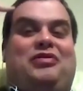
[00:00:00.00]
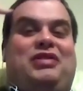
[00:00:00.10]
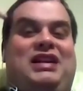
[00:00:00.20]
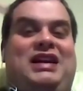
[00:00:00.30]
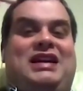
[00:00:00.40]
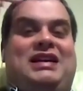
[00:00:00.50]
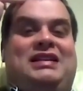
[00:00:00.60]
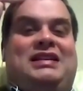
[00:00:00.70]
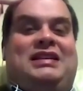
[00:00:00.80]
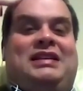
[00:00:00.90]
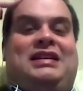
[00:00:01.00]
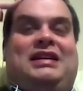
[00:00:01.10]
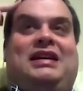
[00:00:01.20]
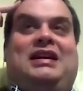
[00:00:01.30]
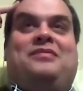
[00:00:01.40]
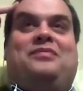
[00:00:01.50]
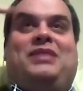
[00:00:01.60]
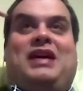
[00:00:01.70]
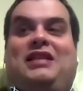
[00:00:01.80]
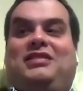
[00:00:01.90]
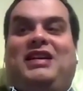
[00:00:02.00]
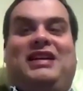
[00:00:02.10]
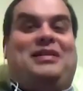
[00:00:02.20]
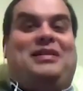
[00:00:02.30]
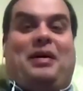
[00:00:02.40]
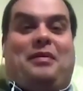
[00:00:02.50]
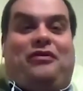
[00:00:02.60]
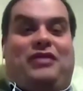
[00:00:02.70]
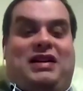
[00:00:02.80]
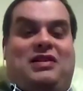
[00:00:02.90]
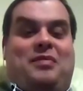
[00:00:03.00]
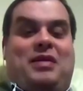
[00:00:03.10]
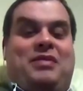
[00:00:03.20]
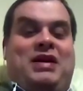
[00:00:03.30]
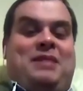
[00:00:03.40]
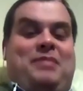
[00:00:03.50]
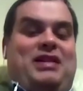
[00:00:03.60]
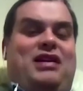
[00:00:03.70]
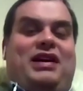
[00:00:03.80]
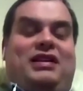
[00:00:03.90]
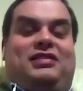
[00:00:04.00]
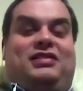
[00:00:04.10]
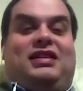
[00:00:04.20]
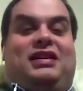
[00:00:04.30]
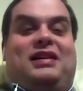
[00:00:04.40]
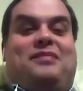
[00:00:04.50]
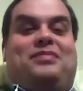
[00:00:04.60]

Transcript: really. Yes, I'm afraid not. I mean, be nice to